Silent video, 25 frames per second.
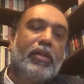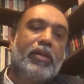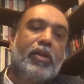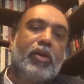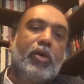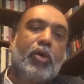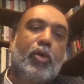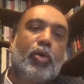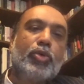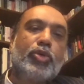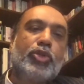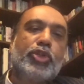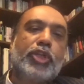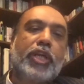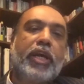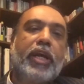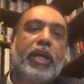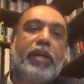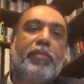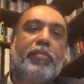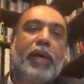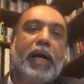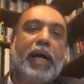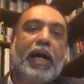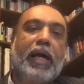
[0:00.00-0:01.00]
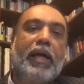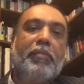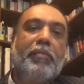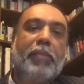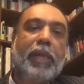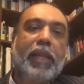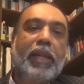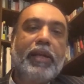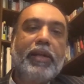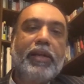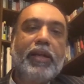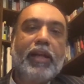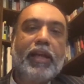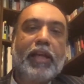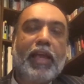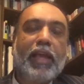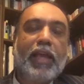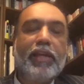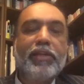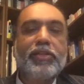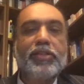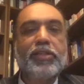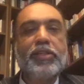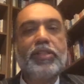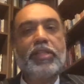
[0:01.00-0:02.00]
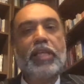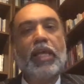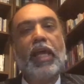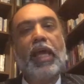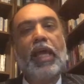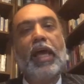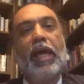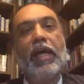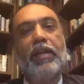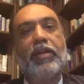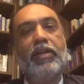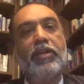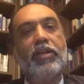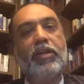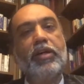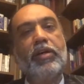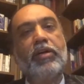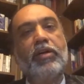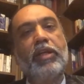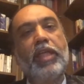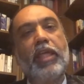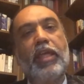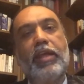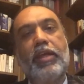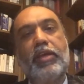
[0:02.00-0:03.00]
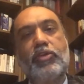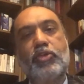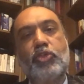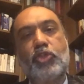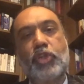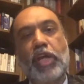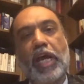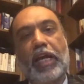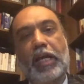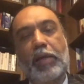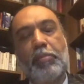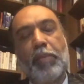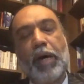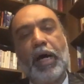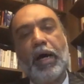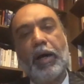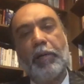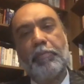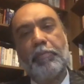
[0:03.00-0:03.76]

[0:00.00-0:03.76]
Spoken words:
co-chaired by Melinda Gates and Jack Ma.